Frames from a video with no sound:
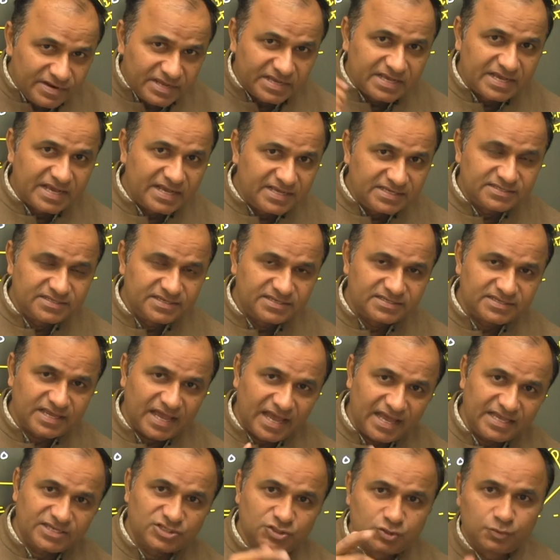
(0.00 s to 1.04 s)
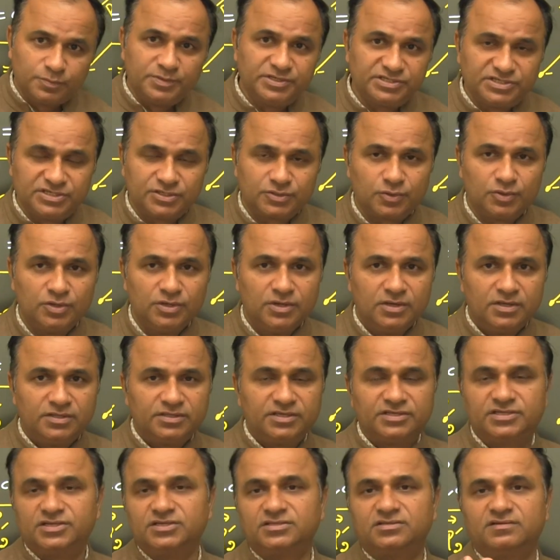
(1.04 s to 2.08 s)
case, this has to be 0.
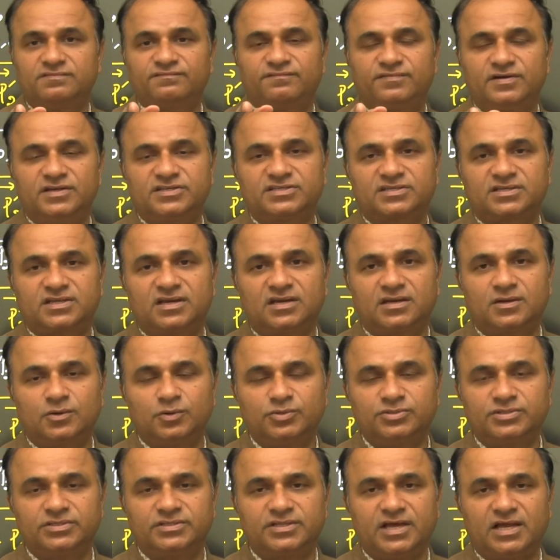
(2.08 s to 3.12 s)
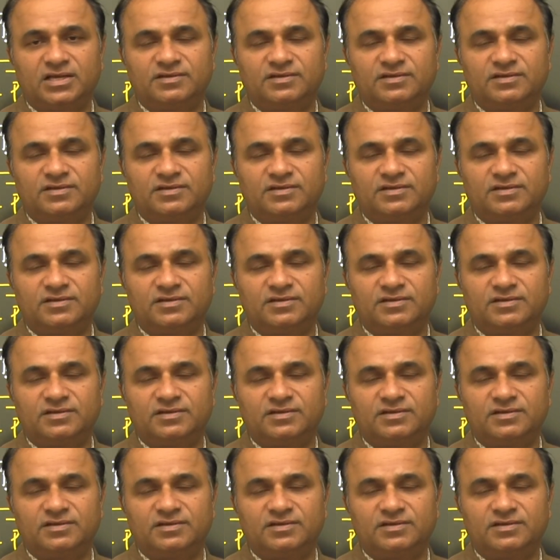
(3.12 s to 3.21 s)
This is the first conclusion that